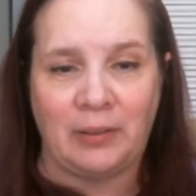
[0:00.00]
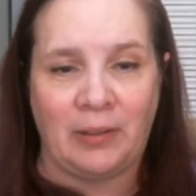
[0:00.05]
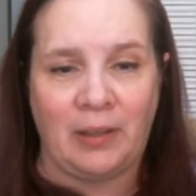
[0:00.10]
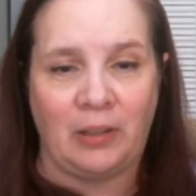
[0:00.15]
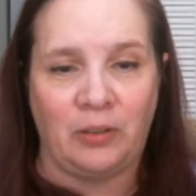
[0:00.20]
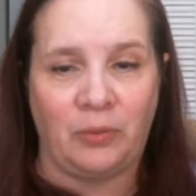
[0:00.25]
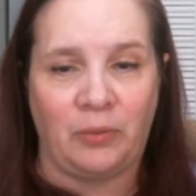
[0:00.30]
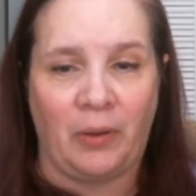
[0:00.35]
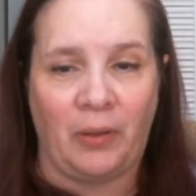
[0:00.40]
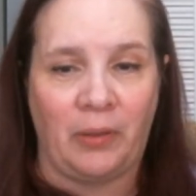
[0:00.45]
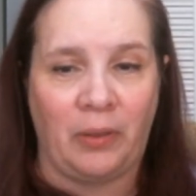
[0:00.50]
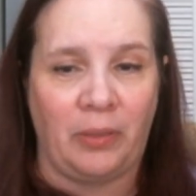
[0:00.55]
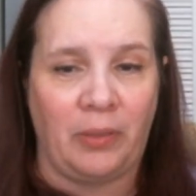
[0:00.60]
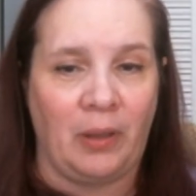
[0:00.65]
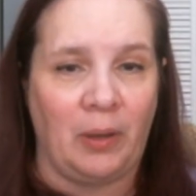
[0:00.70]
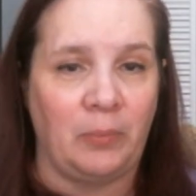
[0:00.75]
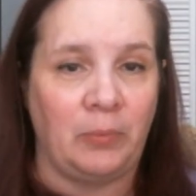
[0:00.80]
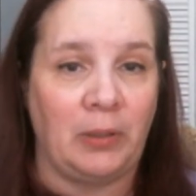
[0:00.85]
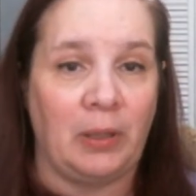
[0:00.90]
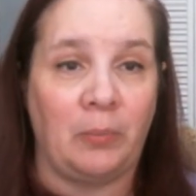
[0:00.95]
Thanks for all the
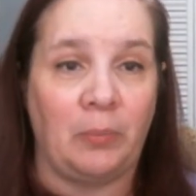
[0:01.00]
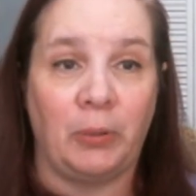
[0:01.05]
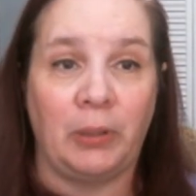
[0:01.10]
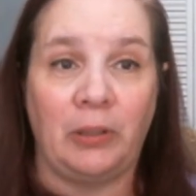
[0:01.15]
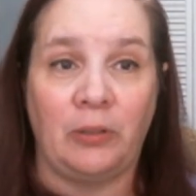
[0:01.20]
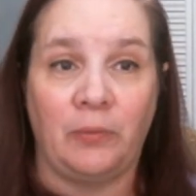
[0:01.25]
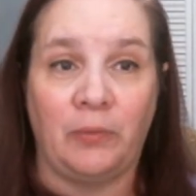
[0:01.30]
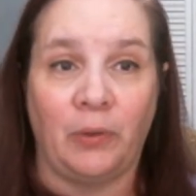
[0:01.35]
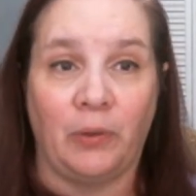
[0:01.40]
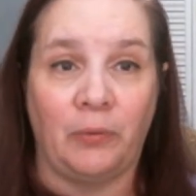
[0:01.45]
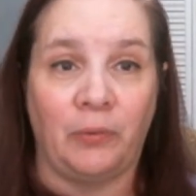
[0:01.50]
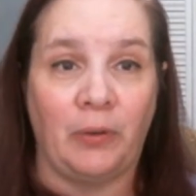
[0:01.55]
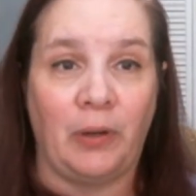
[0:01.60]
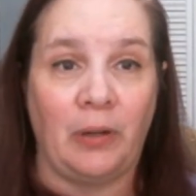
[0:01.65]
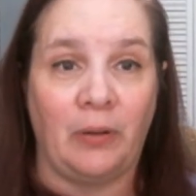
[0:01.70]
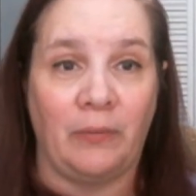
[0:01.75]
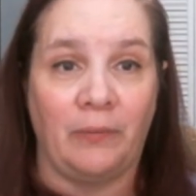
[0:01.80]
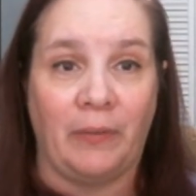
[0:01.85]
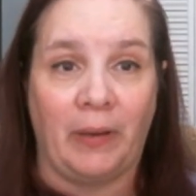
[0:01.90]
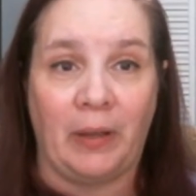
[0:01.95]
thumbs up. Please feel free to
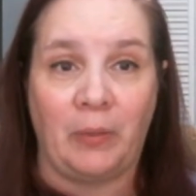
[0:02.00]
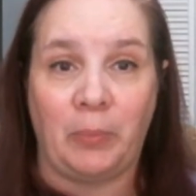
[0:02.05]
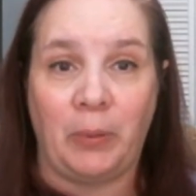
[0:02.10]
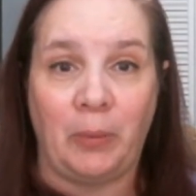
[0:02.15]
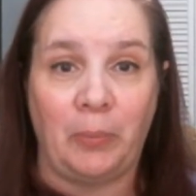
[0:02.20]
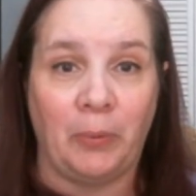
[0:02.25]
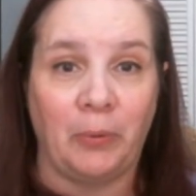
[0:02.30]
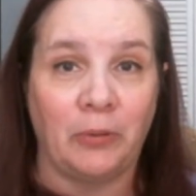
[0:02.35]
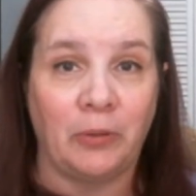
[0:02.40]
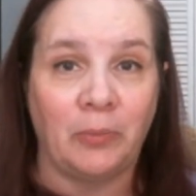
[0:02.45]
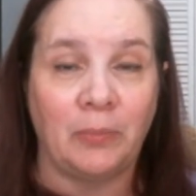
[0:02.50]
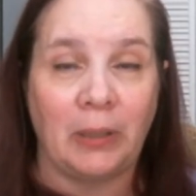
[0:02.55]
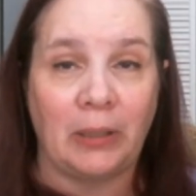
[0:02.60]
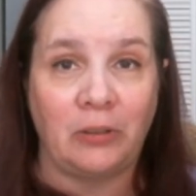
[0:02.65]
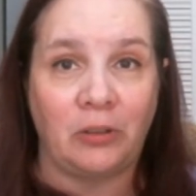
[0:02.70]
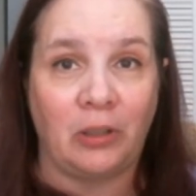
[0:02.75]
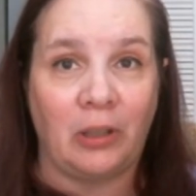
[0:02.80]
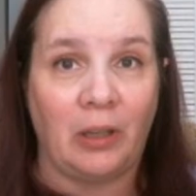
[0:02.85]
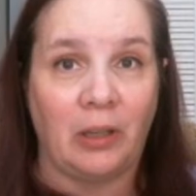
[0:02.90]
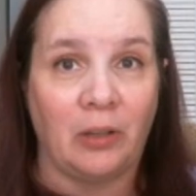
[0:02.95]
invite people to my
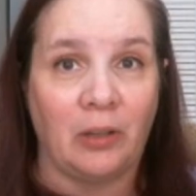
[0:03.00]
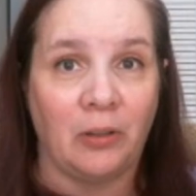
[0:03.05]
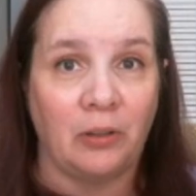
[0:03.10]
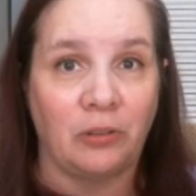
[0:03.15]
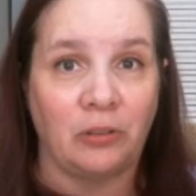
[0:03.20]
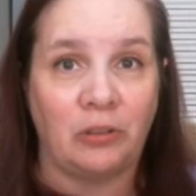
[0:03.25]
channel,